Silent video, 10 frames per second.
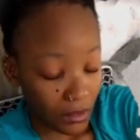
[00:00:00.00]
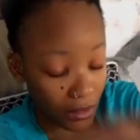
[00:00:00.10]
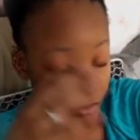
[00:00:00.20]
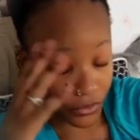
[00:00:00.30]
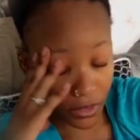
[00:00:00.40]

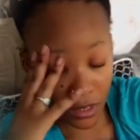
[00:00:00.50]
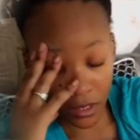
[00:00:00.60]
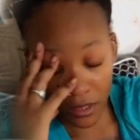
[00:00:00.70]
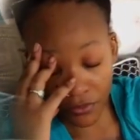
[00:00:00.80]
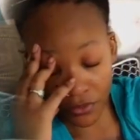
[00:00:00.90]
every
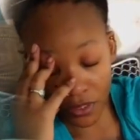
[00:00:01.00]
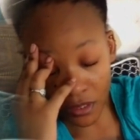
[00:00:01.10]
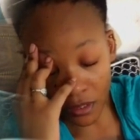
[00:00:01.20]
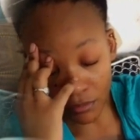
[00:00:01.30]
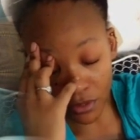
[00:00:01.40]
day
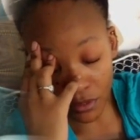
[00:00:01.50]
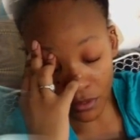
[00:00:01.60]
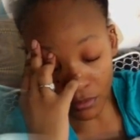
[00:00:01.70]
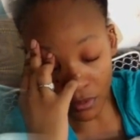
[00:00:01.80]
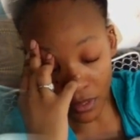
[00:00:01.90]
I'm just
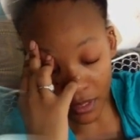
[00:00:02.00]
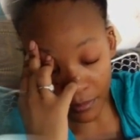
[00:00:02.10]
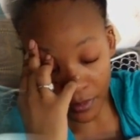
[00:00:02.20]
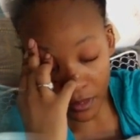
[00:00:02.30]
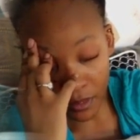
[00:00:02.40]
gonna rock
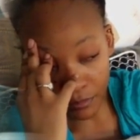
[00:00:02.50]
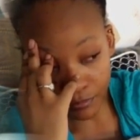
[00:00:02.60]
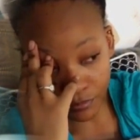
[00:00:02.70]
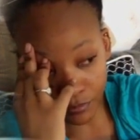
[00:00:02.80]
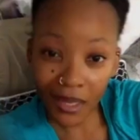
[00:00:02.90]
up
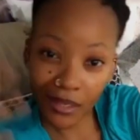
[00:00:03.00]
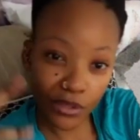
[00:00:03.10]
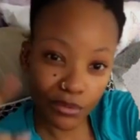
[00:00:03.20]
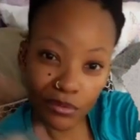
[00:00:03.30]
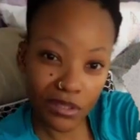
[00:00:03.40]
here and
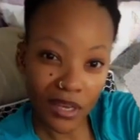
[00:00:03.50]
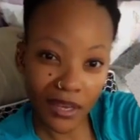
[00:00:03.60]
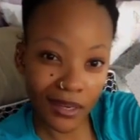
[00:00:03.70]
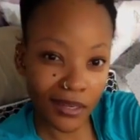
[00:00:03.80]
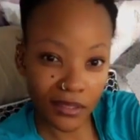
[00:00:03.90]
do
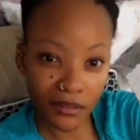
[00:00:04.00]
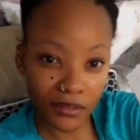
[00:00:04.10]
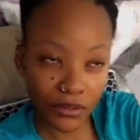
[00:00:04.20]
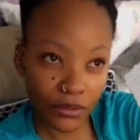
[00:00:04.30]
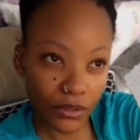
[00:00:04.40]
something,
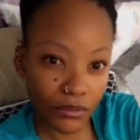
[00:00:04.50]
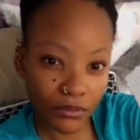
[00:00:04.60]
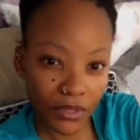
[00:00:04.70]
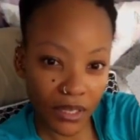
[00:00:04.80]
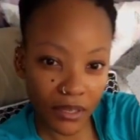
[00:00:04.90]
you know,
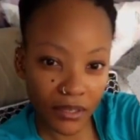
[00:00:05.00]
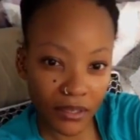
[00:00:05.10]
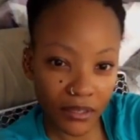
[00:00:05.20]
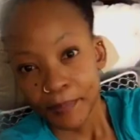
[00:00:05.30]
like.